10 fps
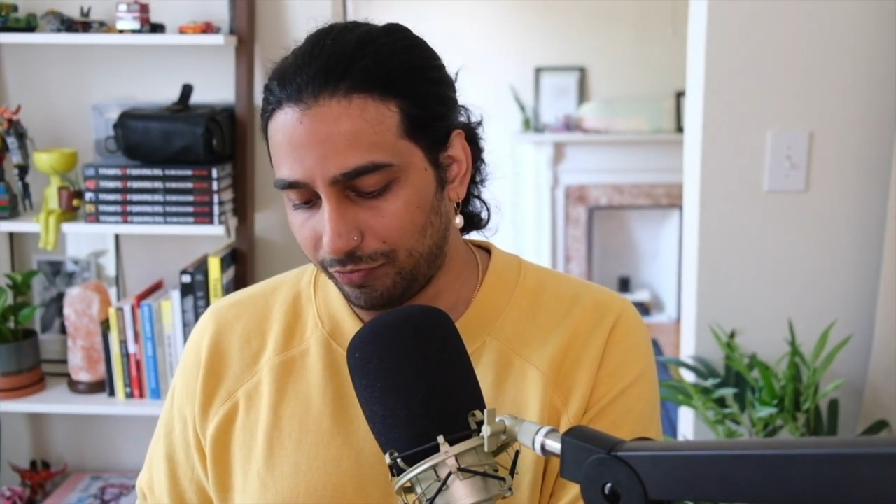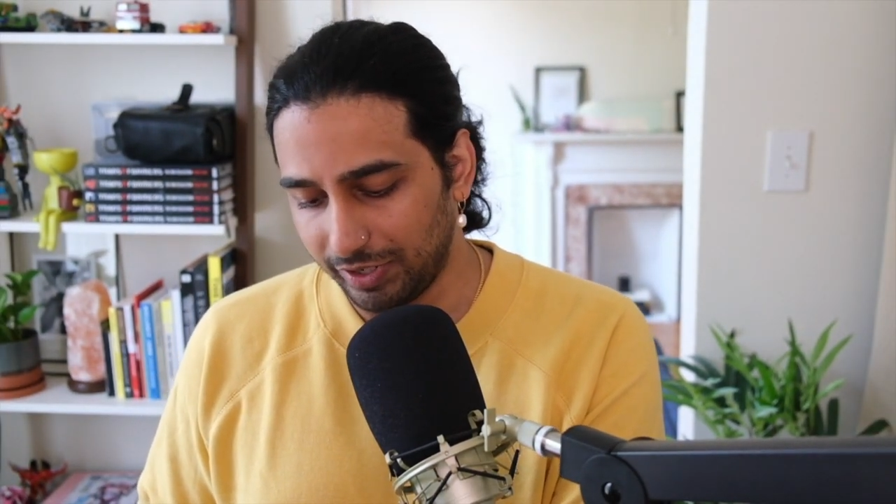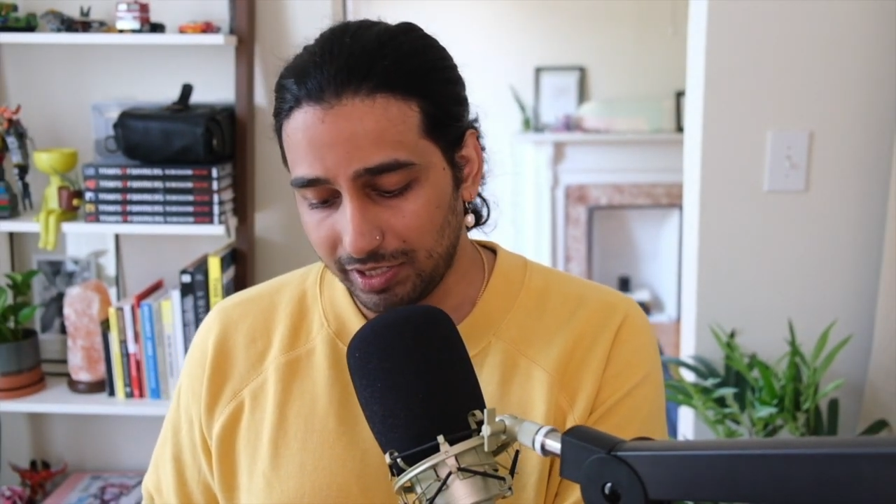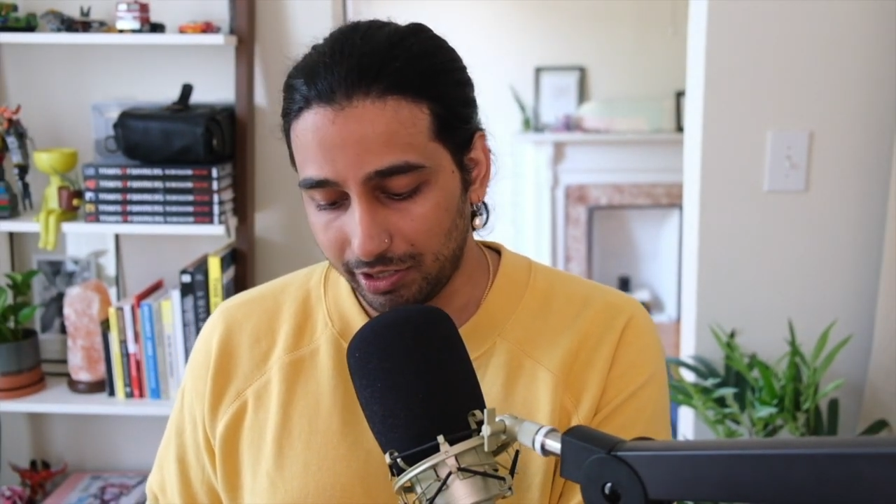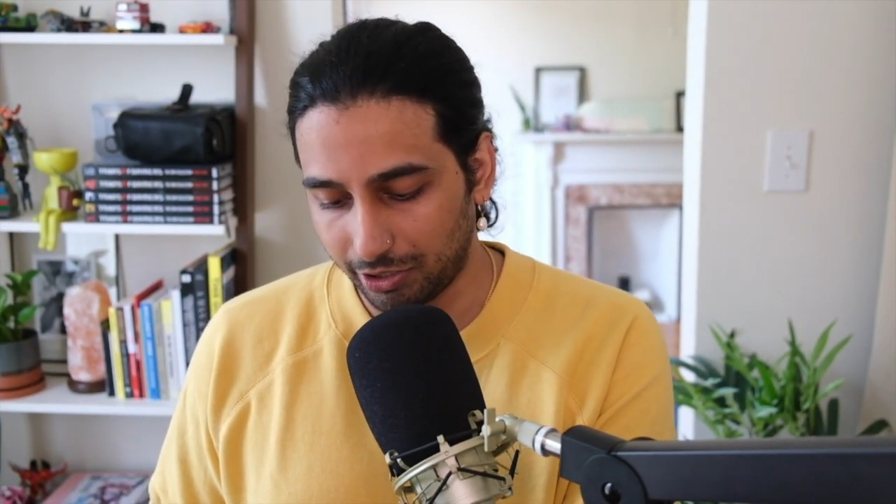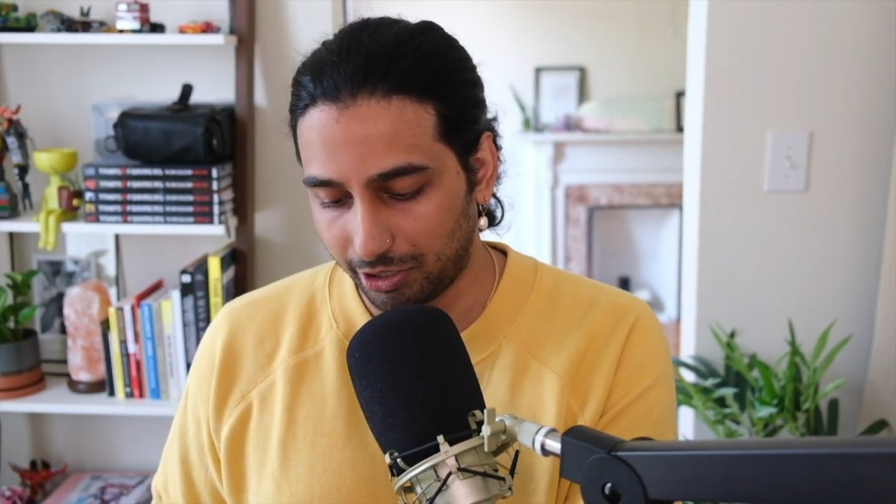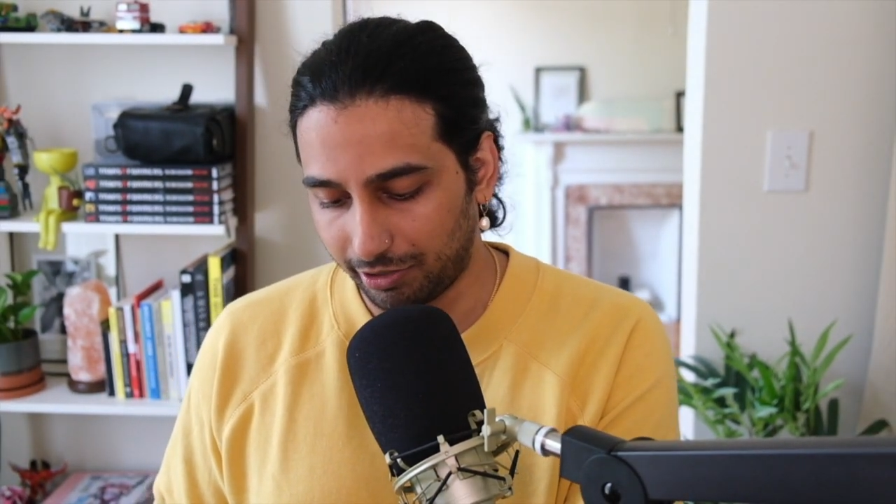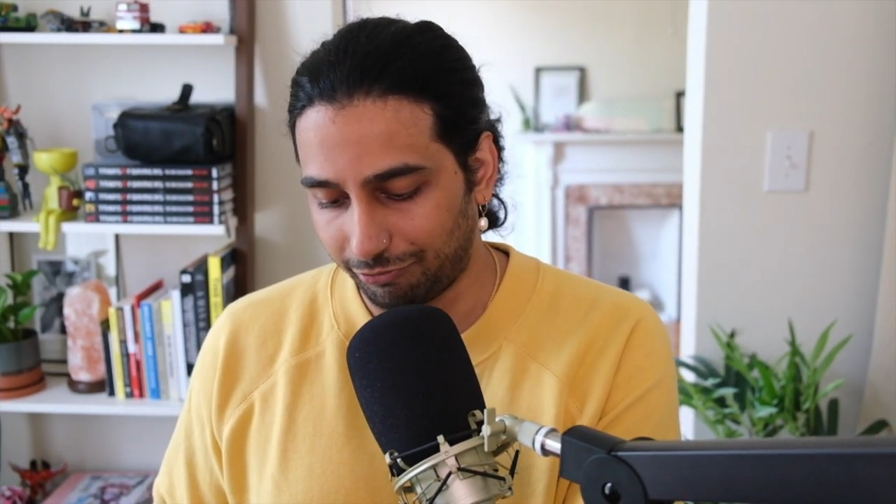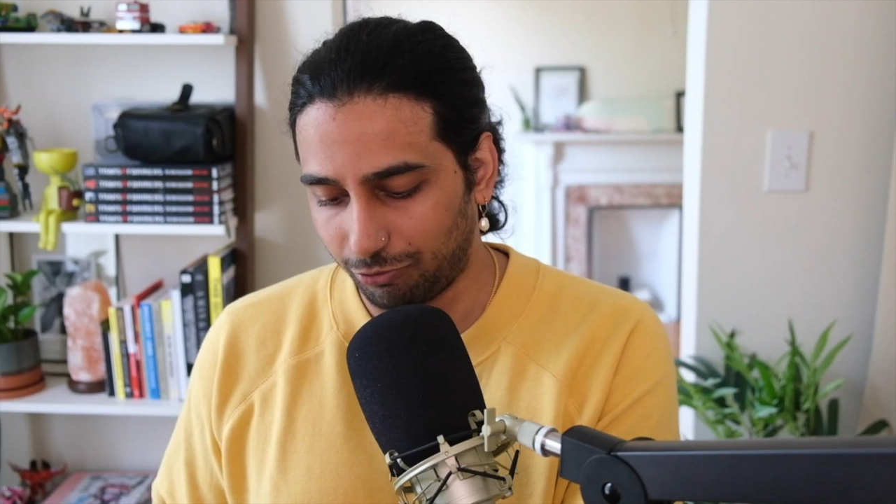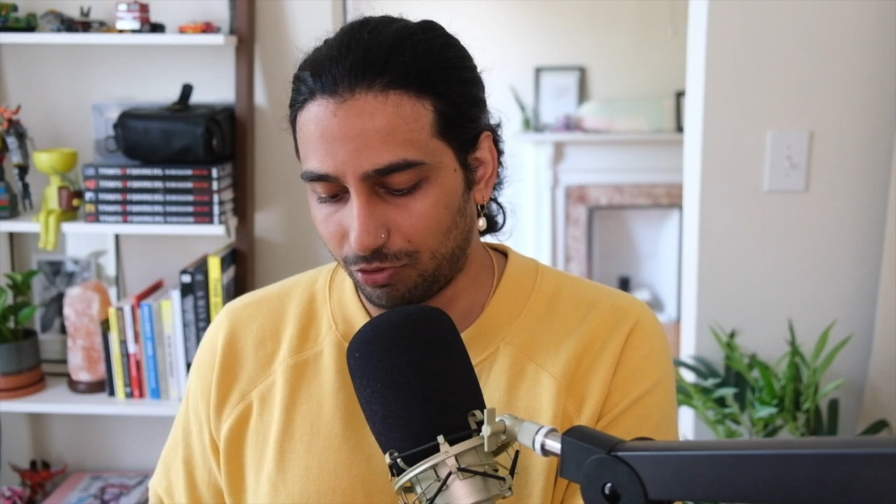visit
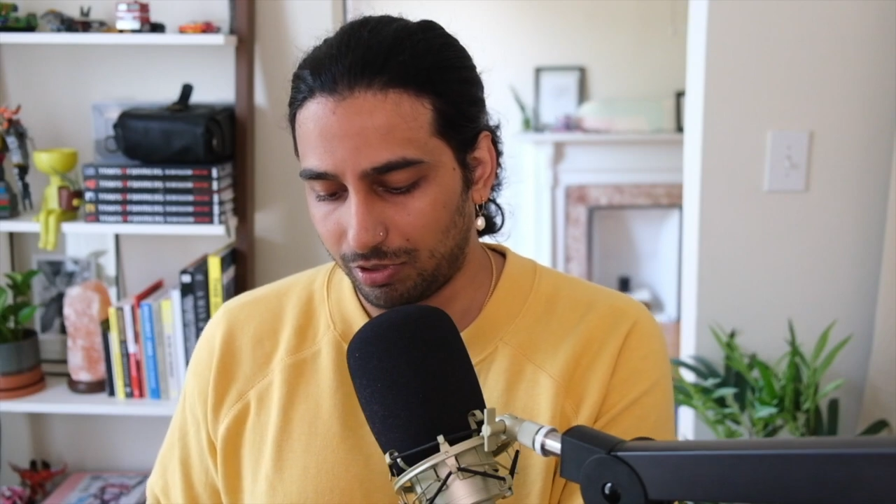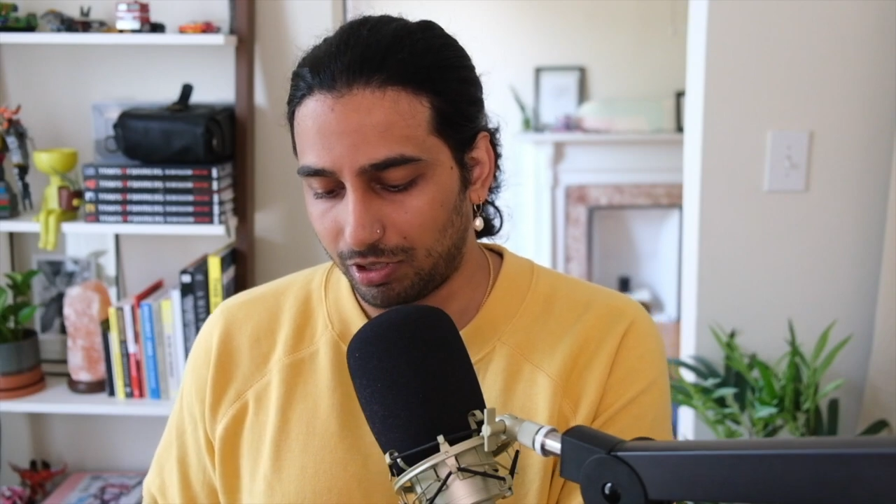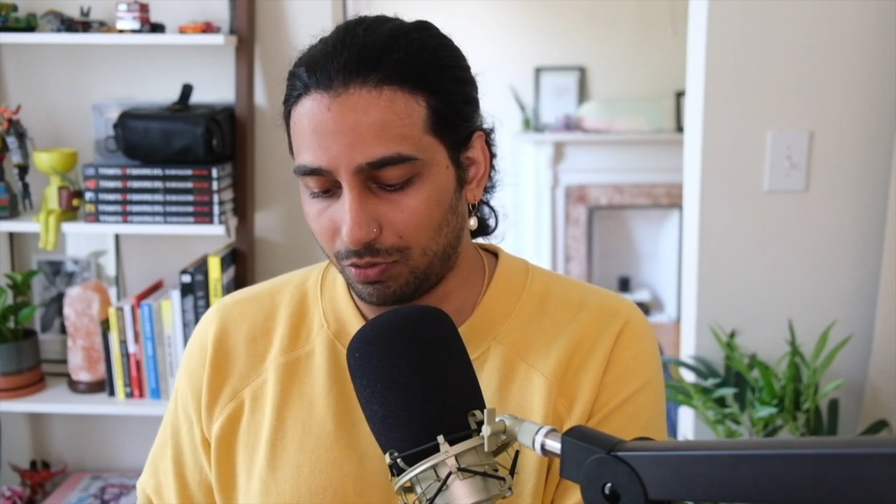her for